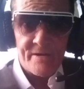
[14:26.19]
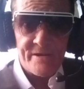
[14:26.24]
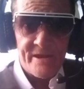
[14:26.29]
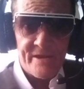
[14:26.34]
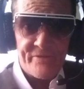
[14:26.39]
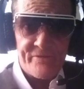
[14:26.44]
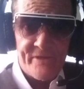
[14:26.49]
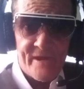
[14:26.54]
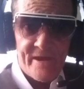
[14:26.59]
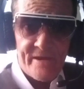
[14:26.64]
I
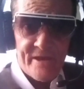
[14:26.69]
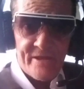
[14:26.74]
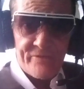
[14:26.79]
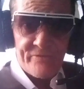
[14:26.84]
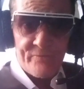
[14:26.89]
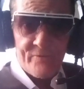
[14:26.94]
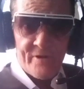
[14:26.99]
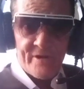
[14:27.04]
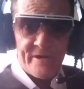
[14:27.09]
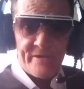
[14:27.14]
dare say
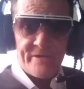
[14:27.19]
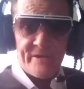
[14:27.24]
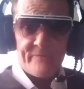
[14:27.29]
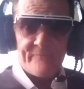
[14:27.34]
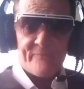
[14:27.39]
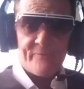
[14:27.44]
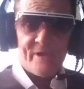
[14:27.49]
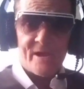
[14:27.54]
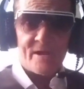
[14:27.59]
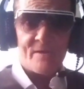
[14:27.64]
that's why you
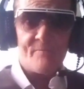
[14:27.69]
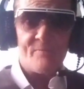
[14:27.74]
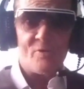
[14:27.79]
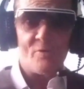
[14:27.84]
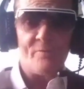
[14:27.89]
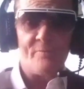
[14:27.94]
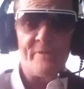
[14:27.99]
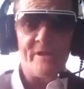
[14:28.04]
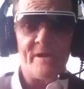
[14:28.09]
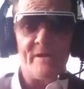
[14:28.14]
didn't fucking
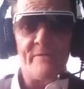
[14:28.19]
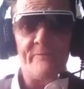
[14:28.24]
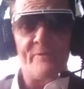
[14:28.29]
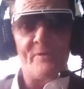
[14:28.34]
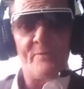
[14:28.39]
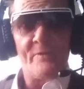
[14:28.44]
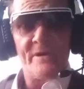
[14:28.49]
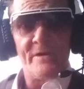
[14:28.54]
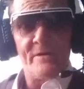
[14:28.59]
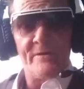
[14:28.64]
pull me
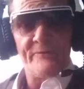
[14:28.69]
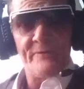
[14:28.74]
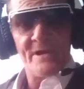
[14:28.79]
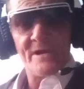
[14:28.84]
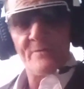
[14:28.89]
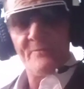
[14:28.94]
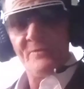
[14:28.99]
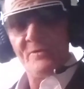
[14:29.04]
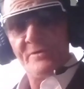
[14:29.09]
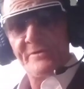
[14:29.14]
over when I
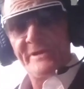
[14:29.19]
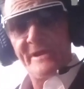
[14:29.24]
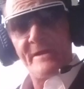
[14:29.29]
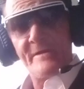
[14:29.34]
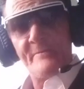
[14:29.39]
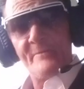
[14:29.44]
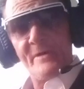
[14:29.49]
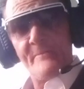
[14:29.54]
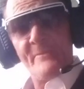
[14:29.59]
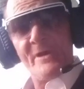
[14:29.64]
fucking walked
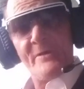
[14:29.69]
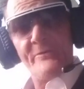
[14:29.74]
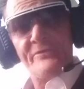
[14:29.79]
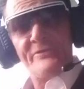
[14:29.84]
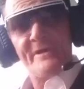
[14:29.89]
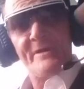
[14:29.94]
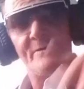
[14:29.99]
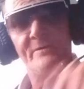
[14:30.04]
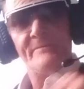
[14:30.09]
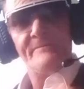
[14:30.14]
out of my
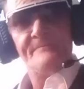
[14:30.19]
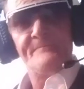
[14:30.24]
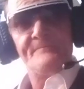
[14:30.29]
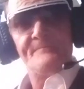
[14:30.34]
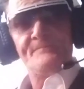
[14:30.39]
motel.